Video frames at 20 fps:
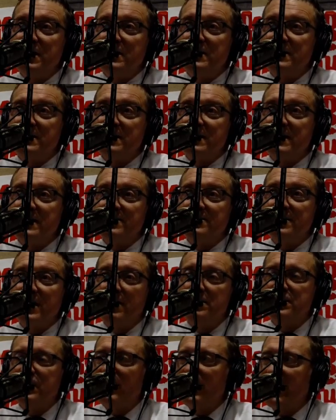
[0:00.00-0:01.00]
But
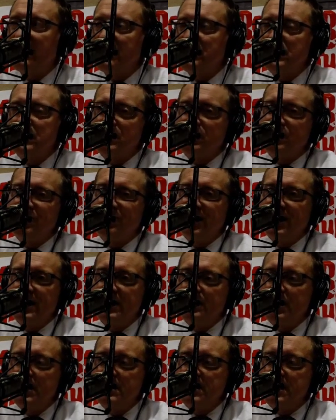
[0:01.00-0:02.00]
I'm sorry I have to be so
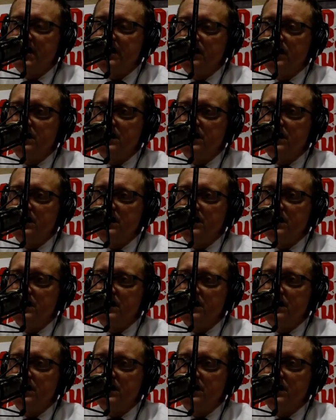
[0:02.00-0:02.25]
vague about that.